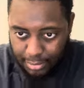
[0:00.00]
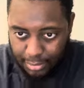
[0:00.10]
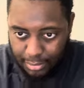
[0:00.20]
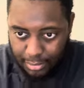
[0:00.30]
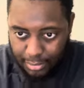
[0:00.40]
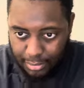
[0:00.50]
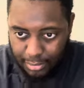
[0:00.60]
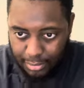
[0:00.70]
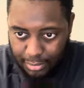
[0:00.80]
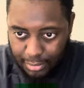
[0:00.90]

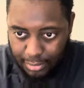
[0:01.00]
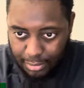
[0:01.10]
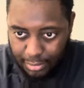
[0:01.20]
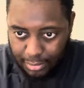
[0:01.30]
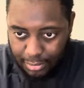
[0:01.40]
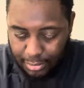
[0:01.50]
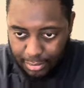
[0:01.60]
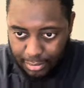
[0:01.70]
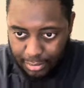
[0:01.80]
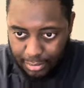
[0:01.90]

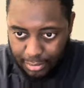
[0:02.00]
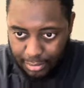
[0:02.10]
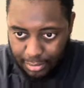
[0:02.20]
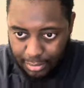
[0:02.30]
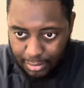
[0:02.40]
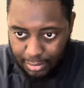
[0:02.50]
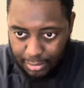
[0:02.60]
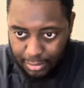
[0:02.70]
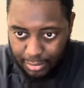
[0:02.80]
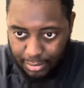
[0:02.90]

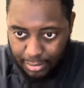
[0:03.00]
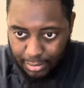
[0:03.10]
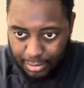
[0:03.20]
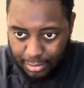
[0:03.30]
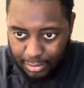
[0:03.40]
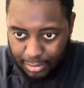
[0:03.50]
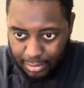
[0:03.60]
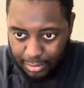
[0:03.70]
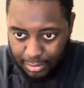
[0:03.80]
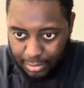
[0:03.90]

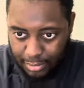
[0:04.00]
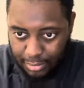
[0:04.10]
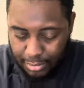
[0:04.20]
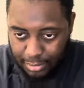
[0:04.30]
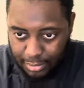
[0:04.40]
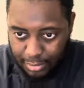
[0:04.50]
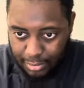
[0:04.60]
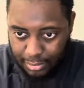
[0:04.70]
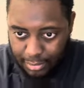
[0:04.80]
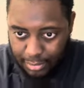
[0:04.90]
No words are spoken by the person on screen.